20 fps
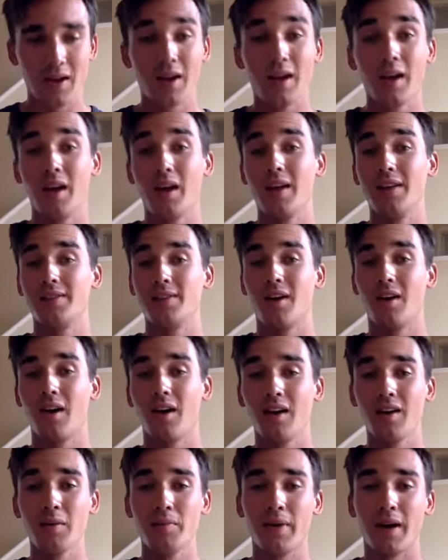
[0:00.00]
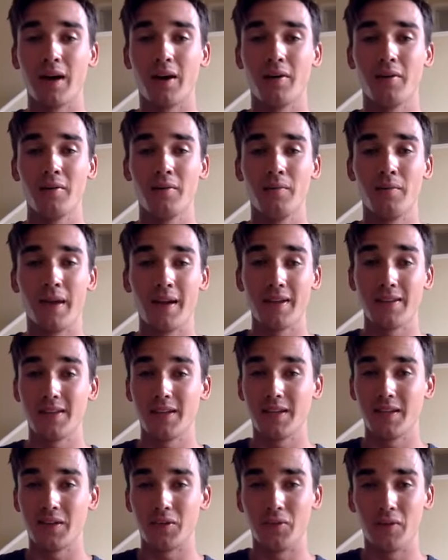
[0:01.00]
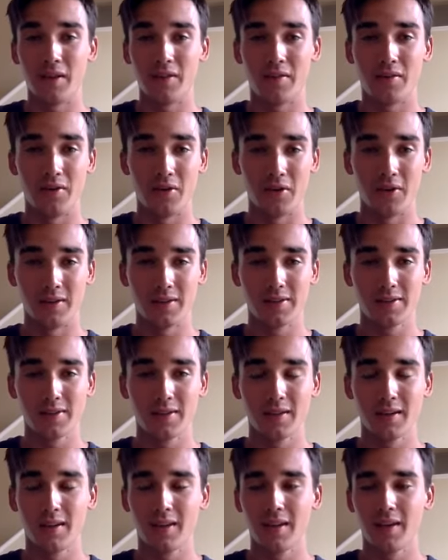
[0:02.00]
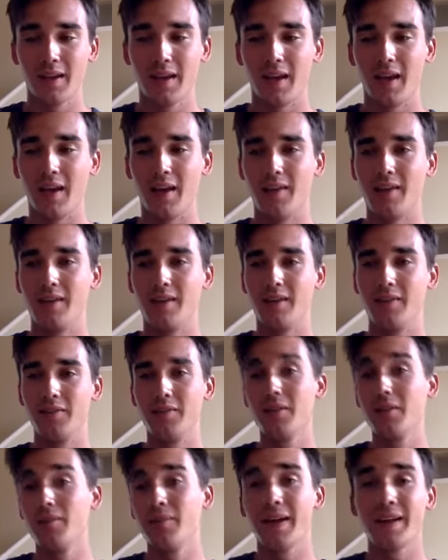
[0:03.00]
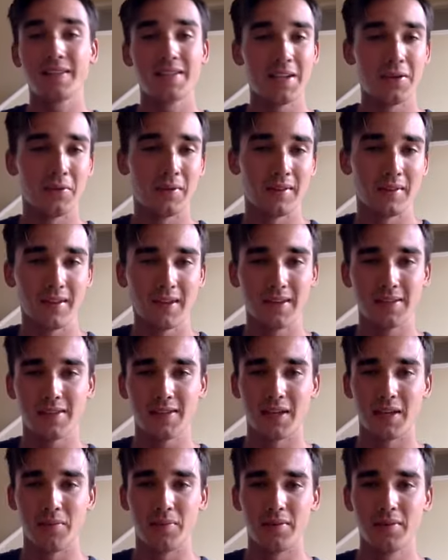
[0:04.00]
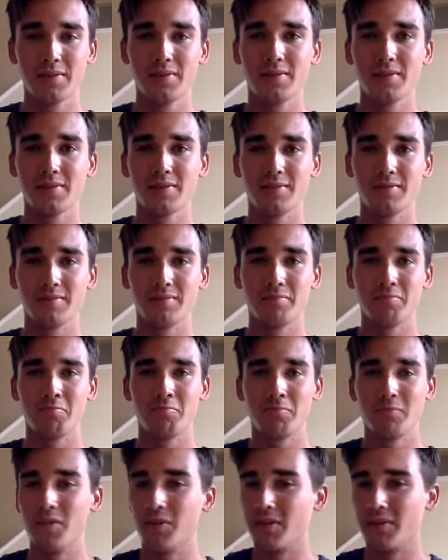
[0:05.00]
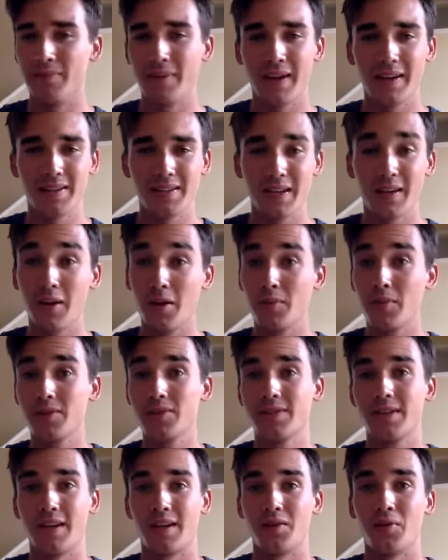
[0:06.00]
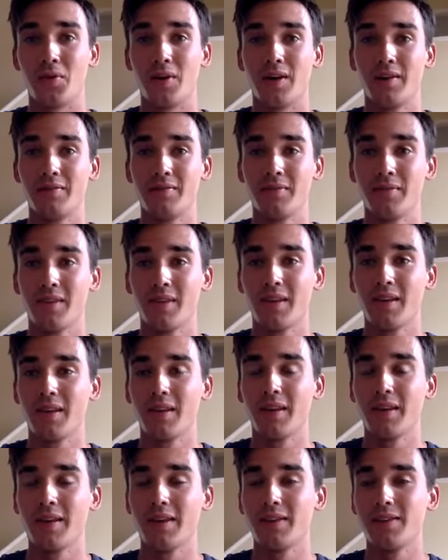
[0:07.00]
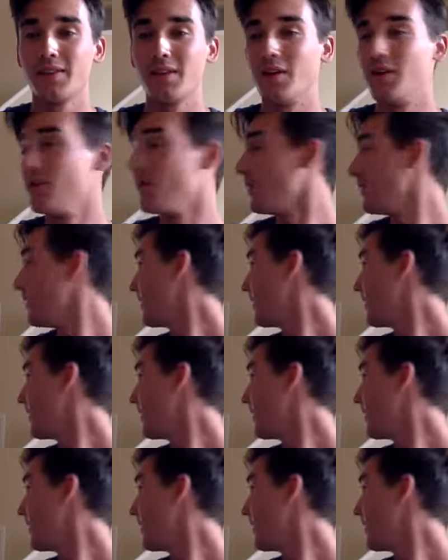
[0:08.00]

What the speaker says: it's all about meditating with noise. And if you can meditate with landscapers, you can meditate almost anywhere. So